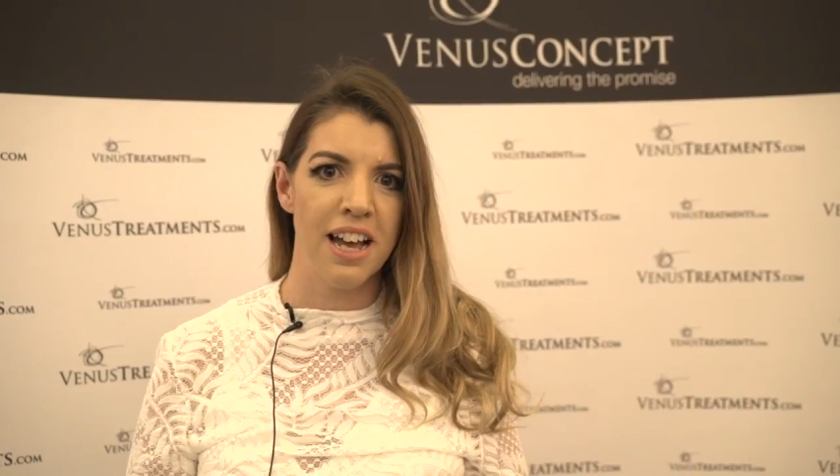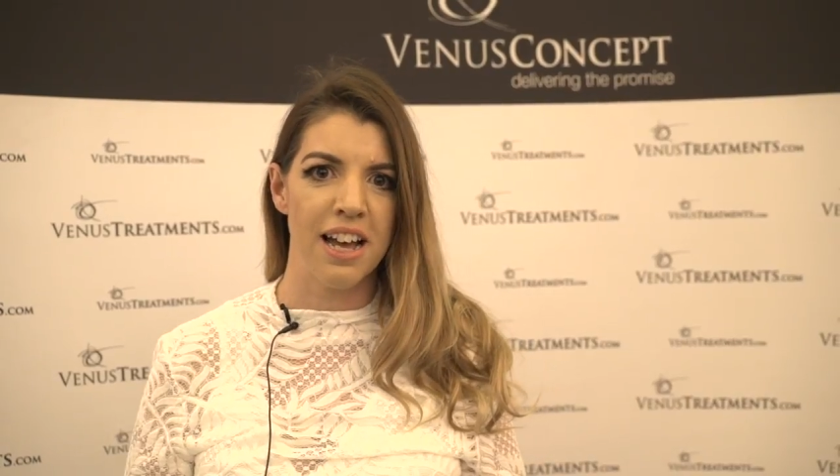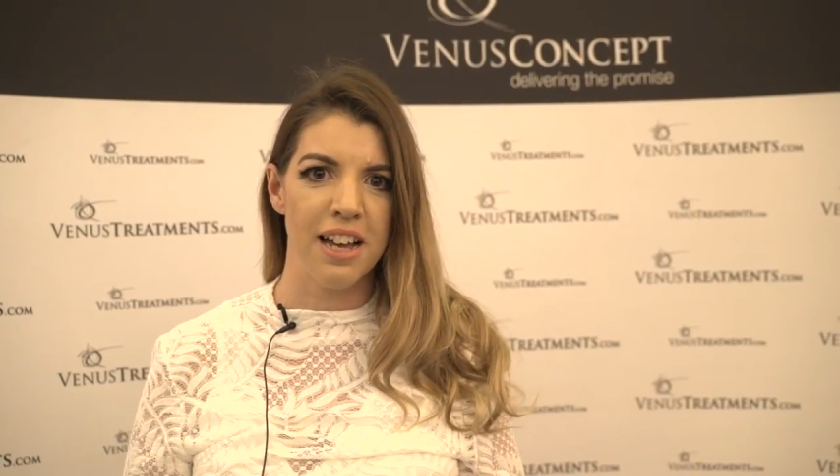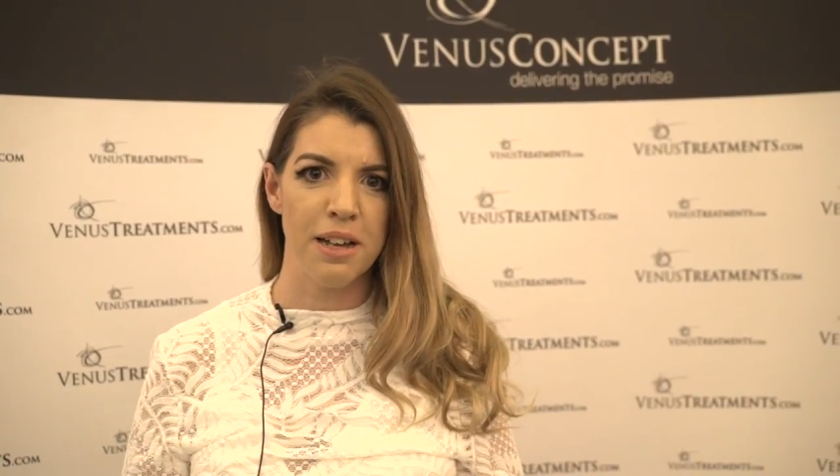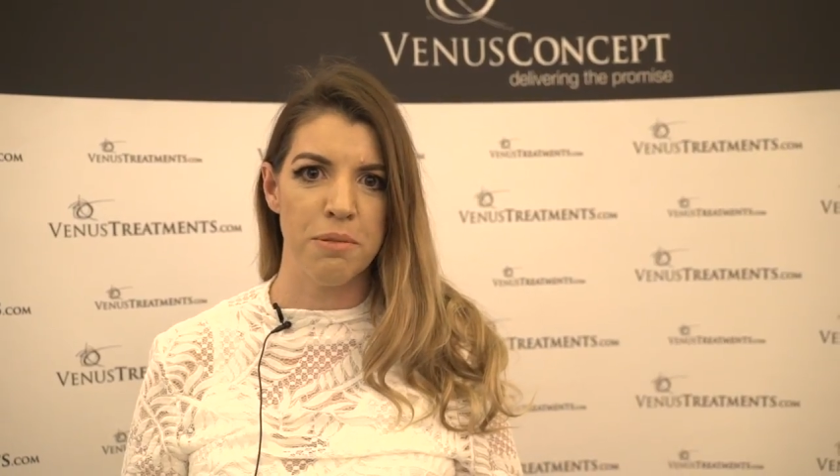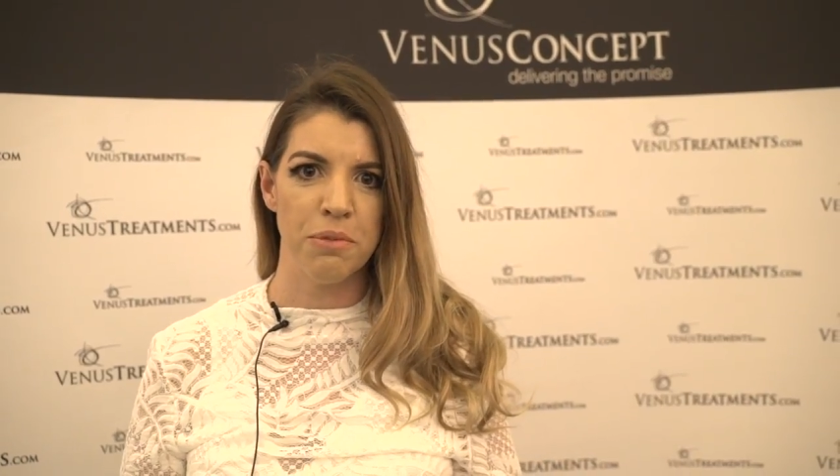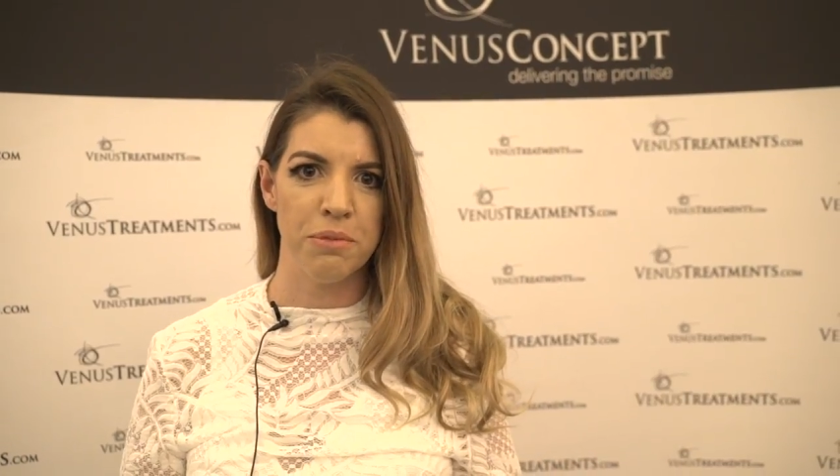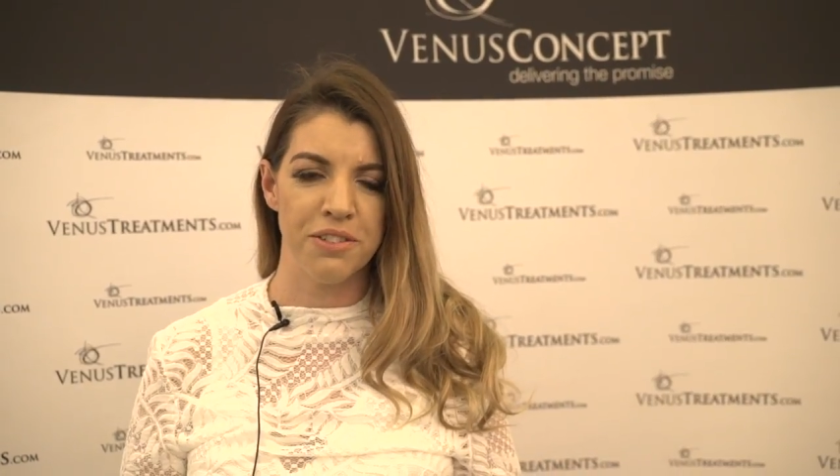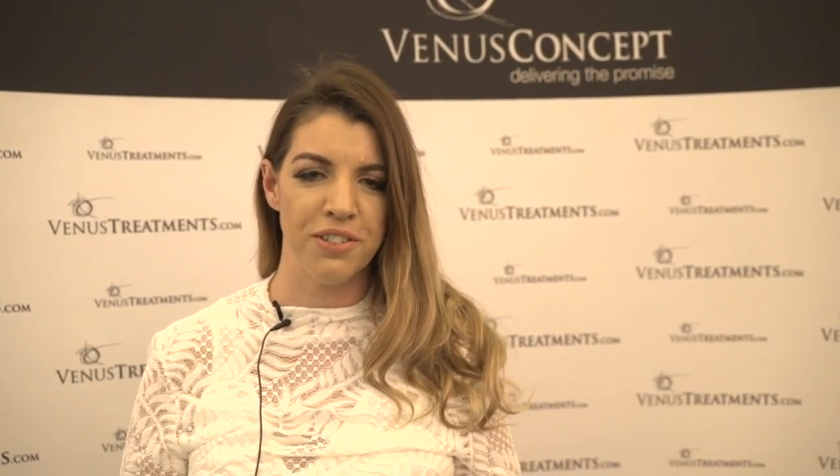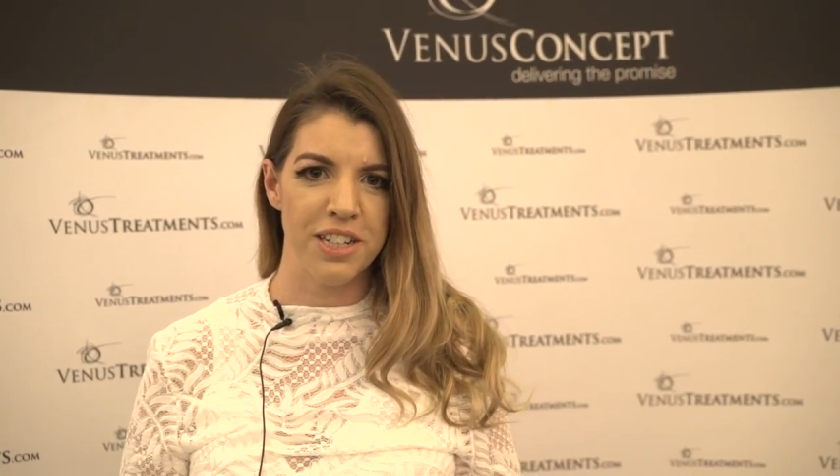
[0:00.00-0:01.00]
um,
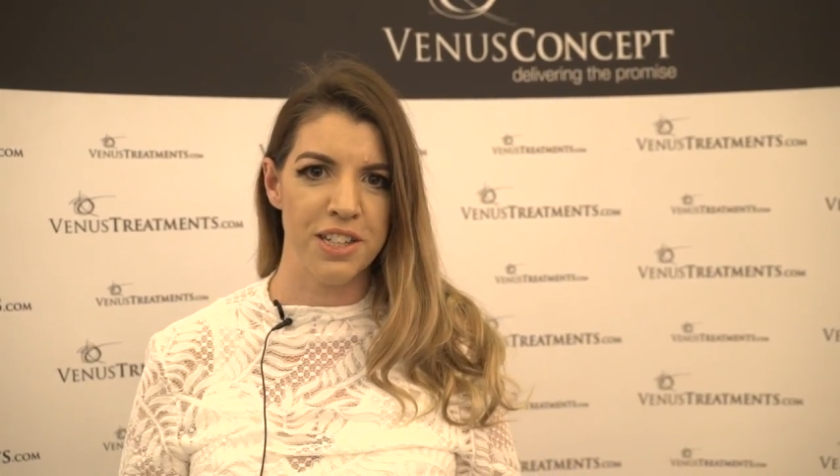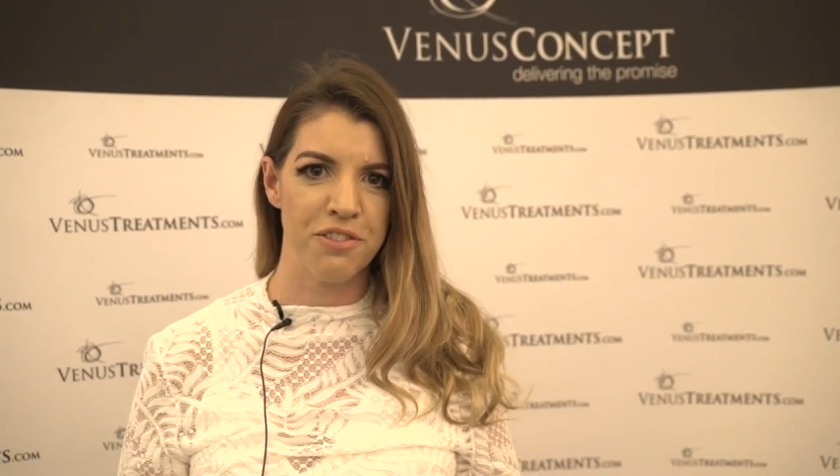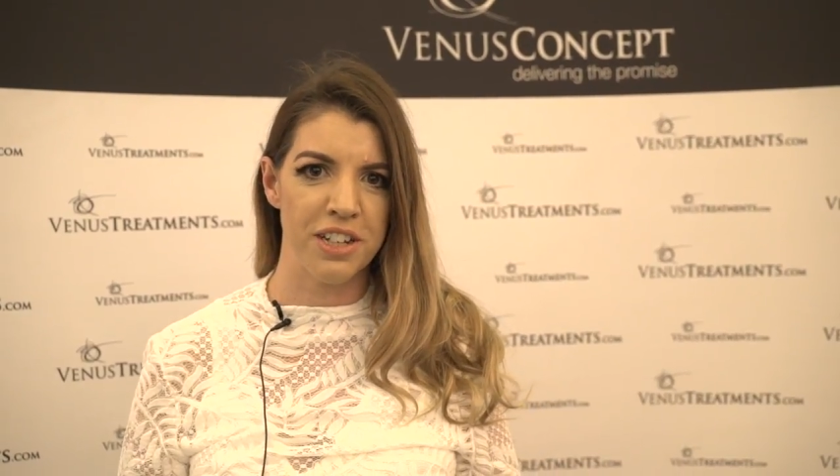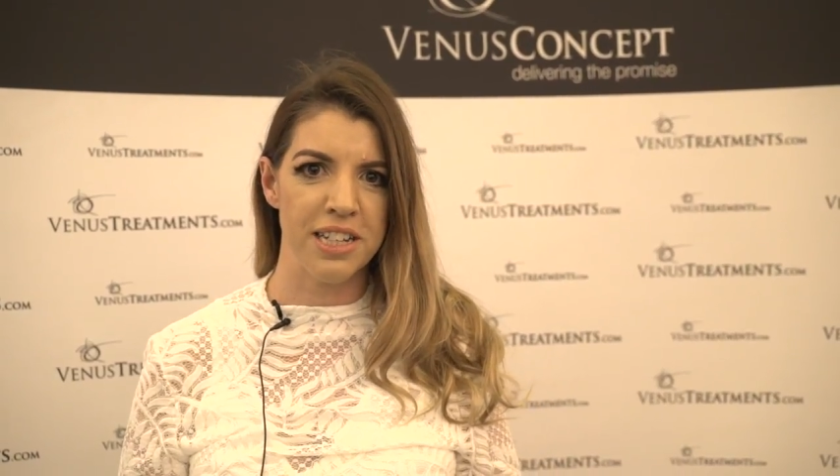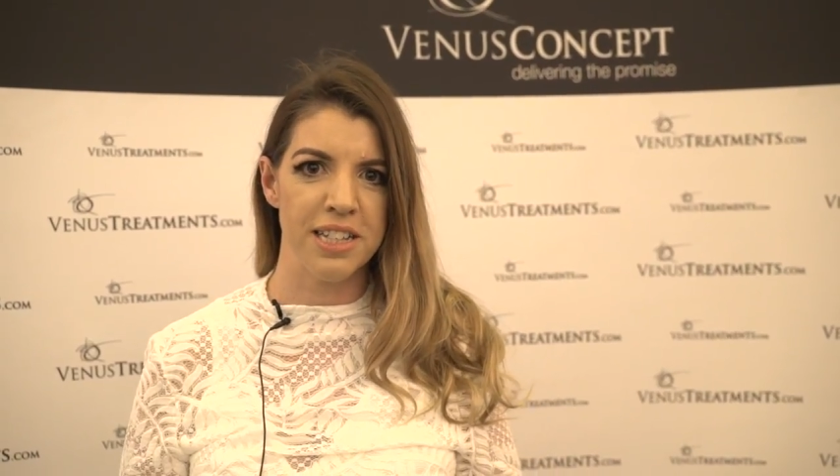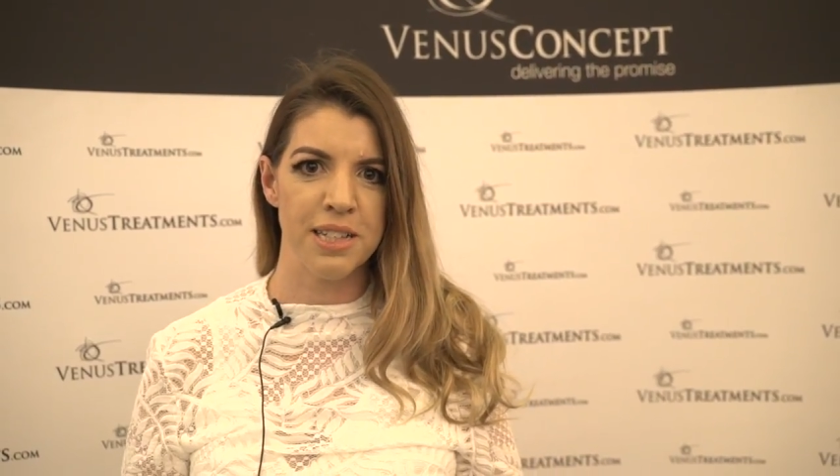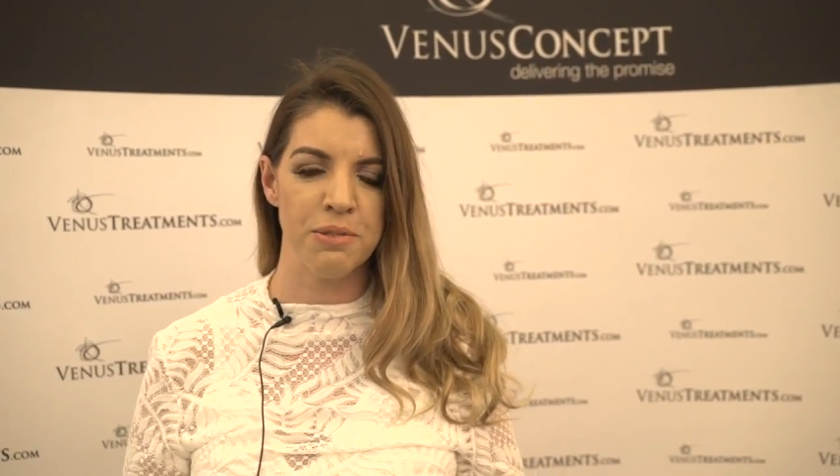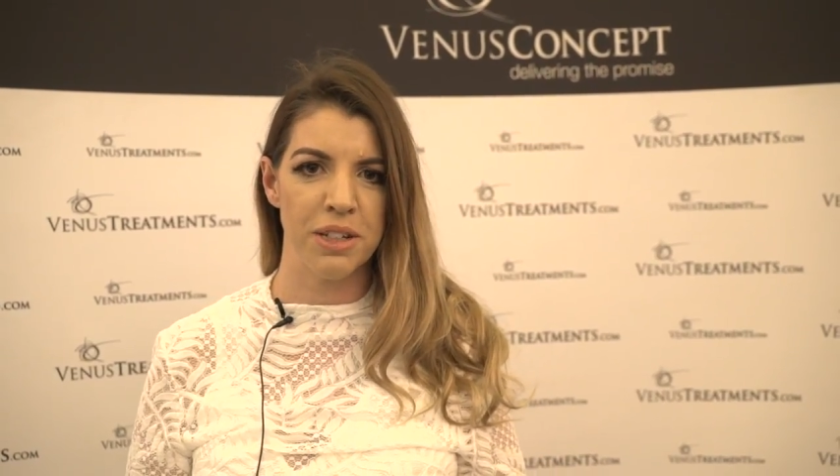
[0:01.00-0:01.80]
with Venus Freeze,